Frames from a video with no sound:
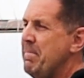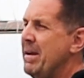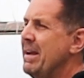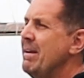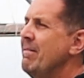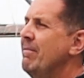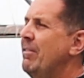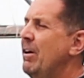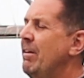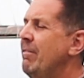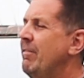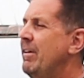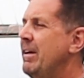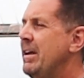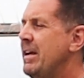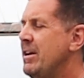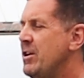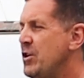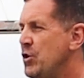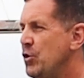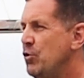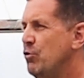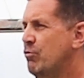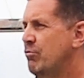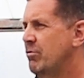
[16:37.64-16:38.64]
meaning that the
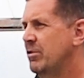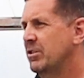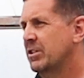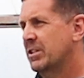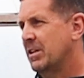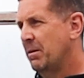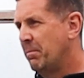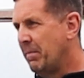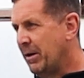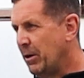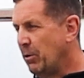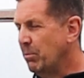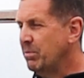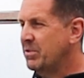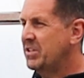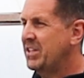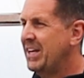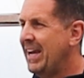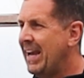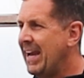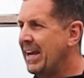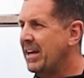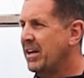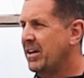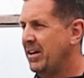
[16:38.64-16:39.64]
nutrients can be
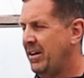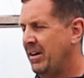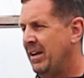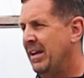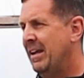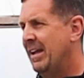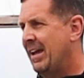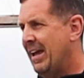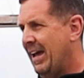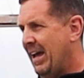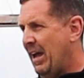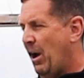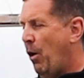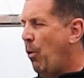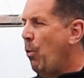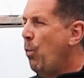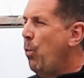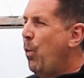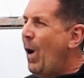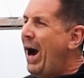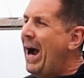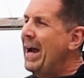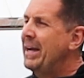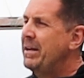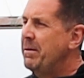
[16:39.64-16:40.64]
uptaken at a
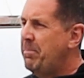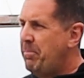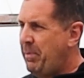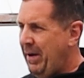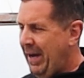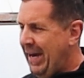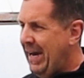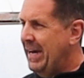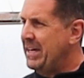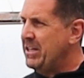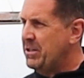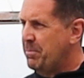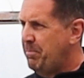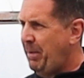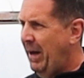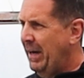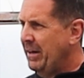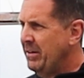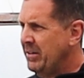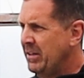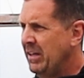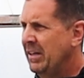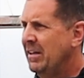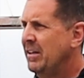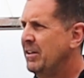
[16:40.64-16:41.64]
wider pH
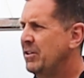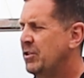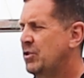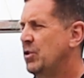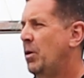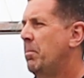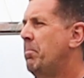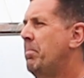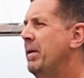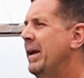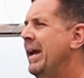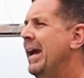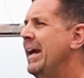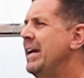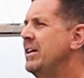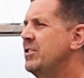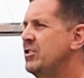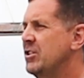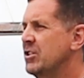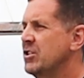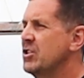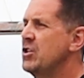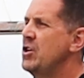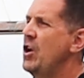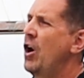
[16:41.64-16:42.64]
band. So
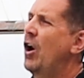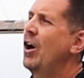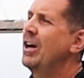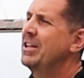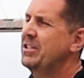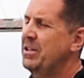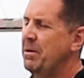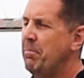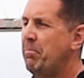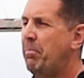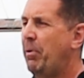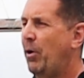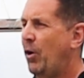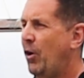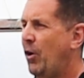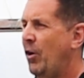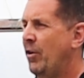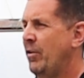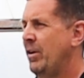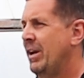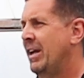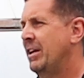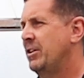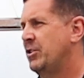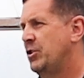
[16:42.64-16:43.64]
pH is not as
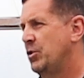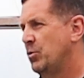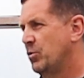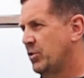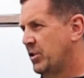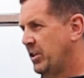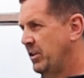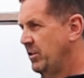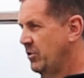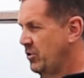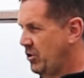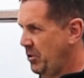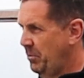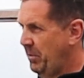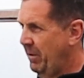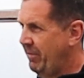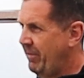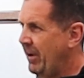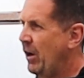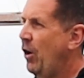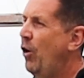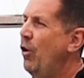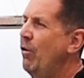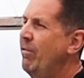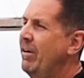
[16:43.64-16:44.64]
important as using some
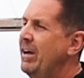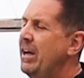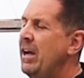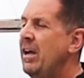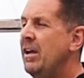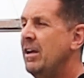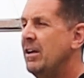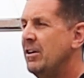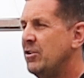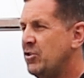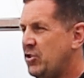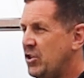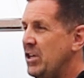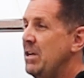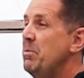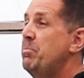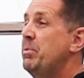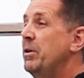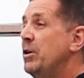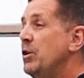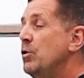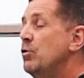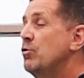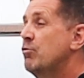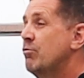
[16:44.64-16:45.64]
of the other
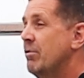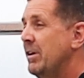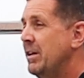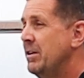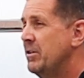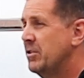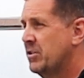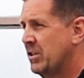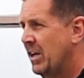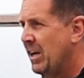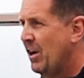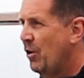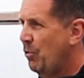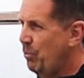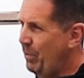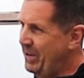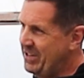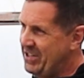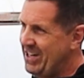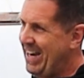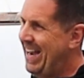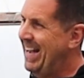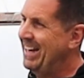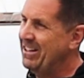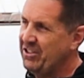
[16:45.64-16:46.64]
cheaper nutrients
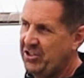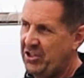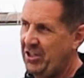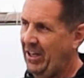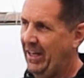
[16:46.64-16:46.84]
which aren't